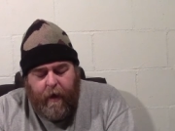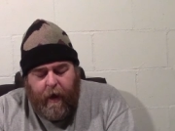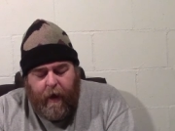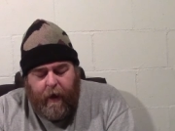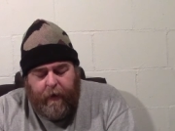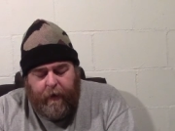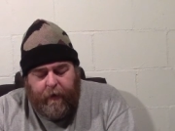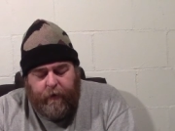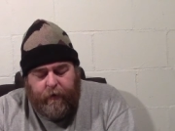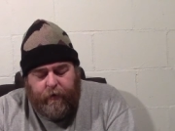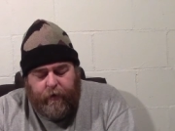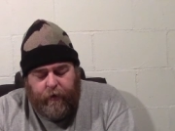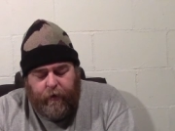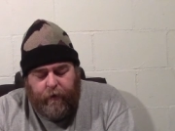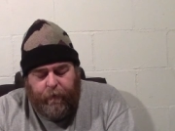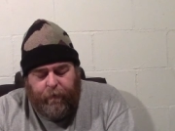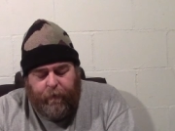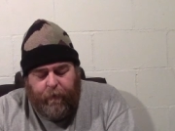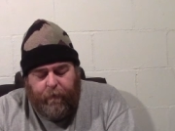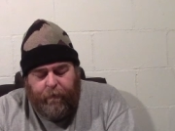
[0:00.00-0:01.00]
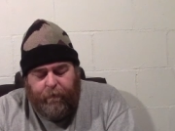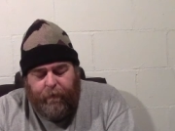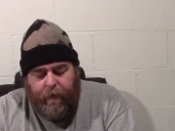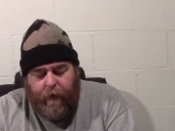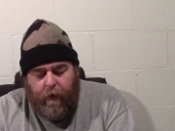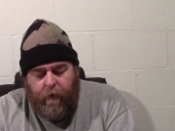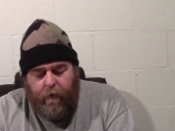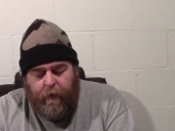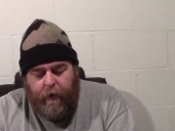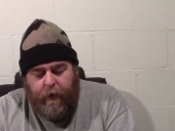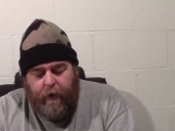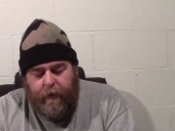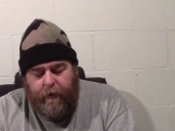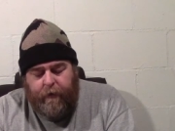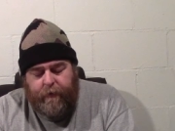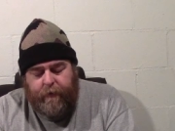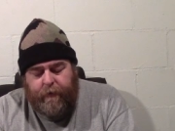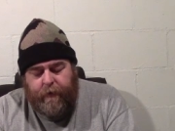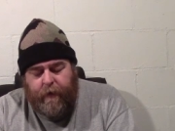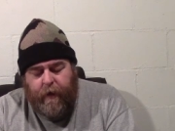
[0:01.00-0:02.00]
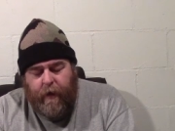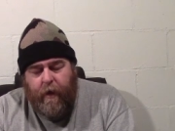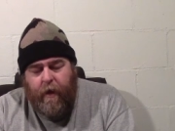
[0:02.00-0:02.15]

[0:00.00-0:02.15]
and then two for focus.